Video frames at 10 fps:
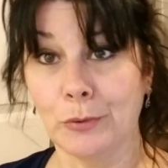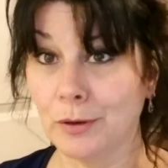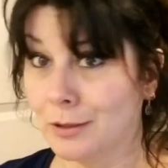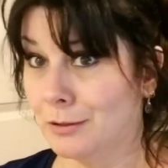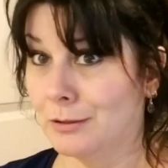
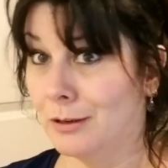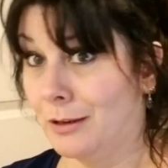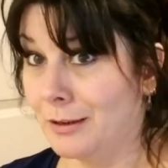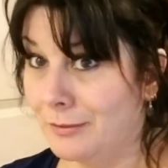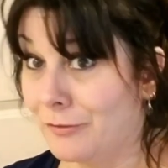Oracle
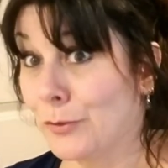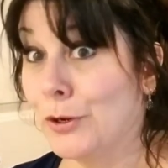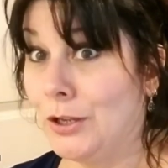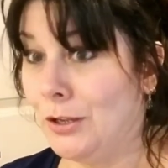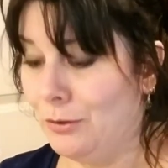card for
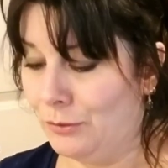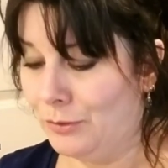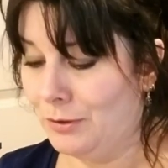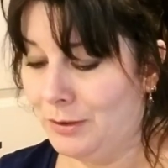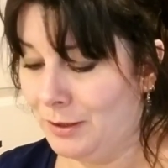you.
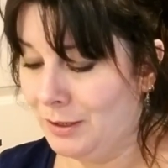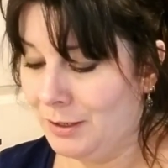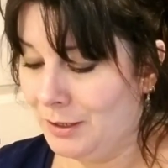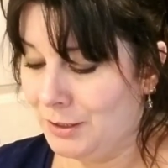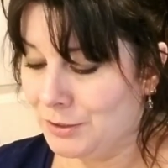
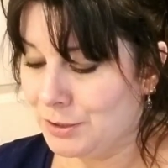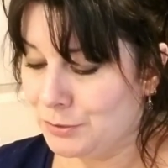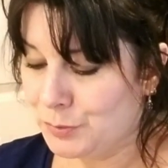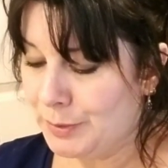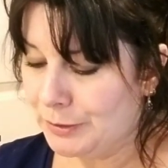So,
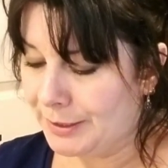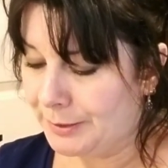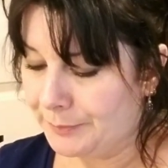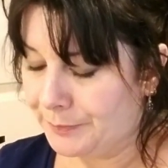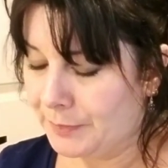Spirit,
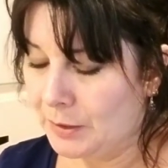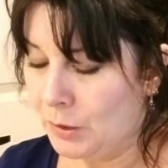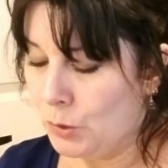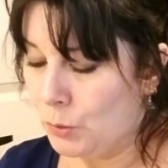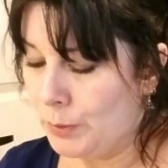
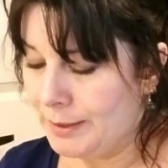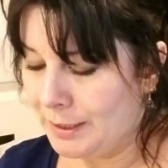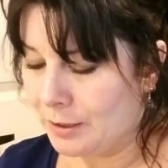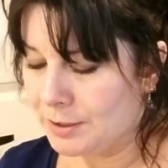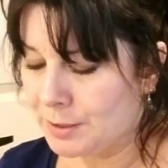what
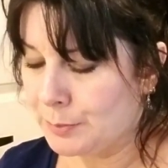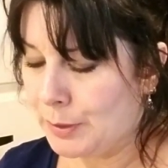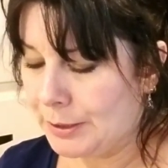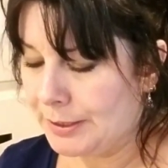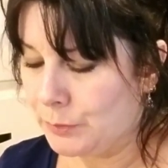are some
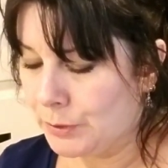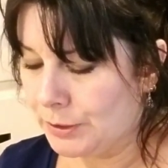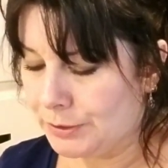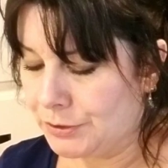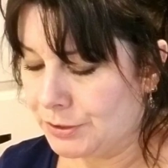parting
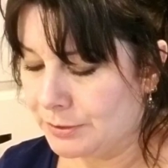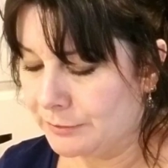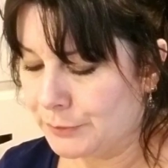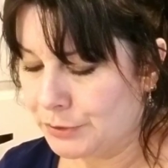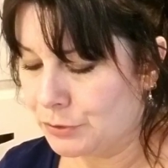words
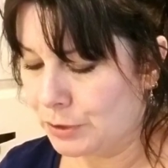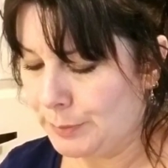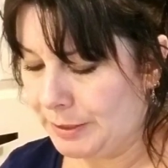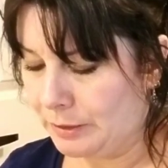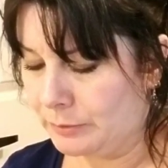for
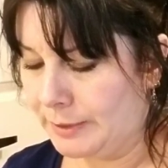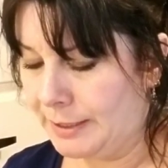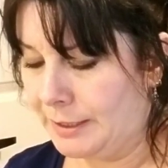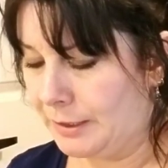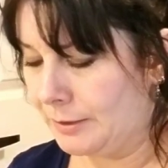Scorpio right
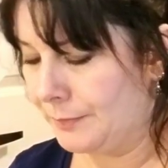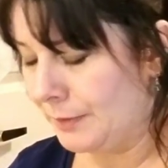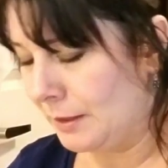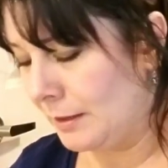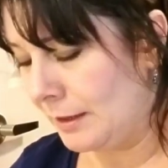here?
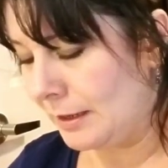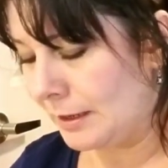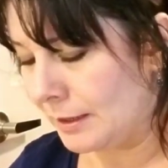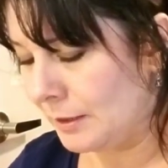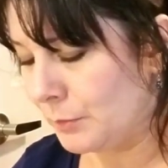
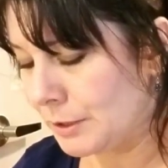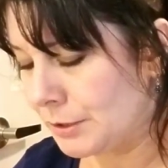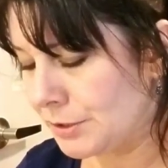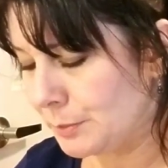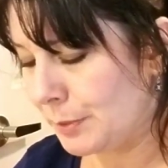Huh? What are
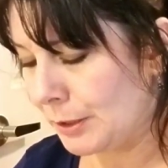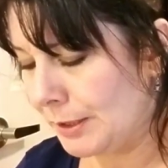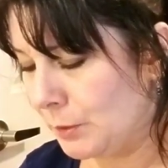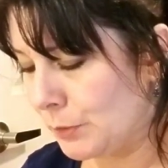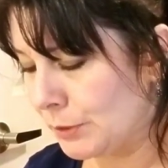some
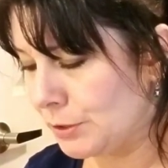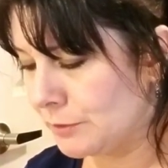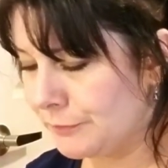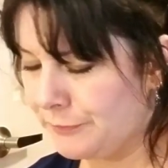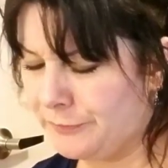parting words
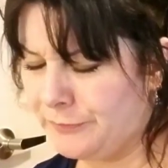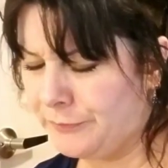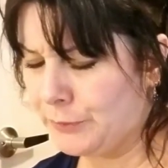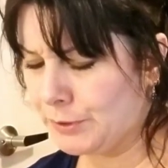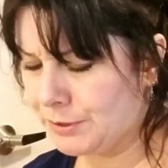
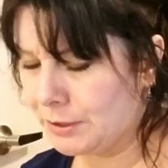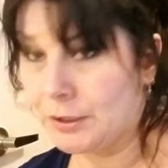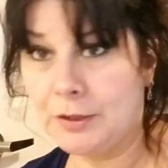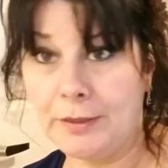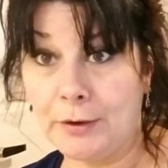for? They're,
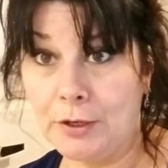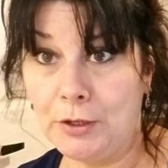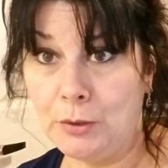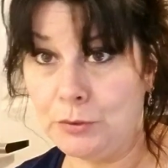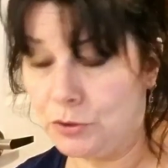they're
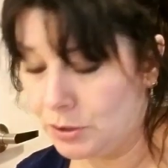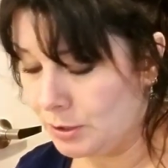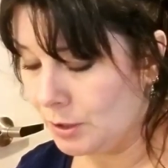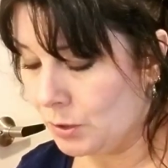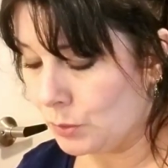huge.
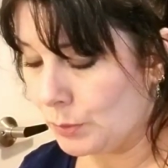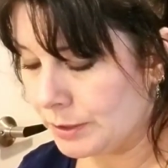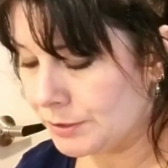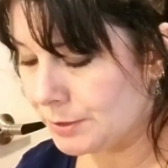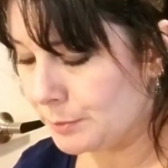What
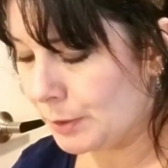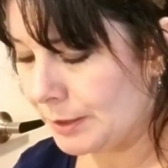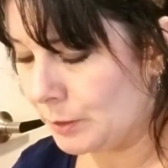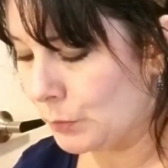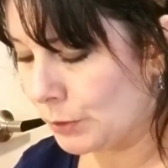are some
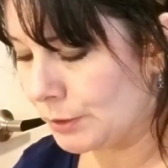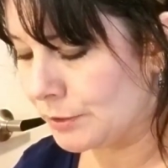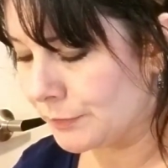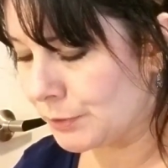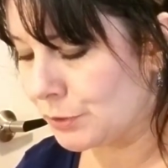parting words
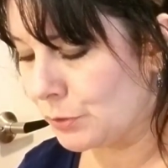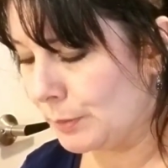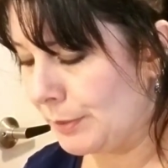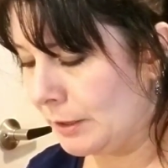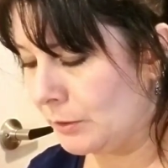for
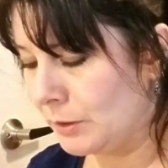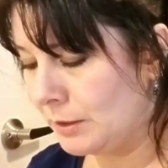Scorpio?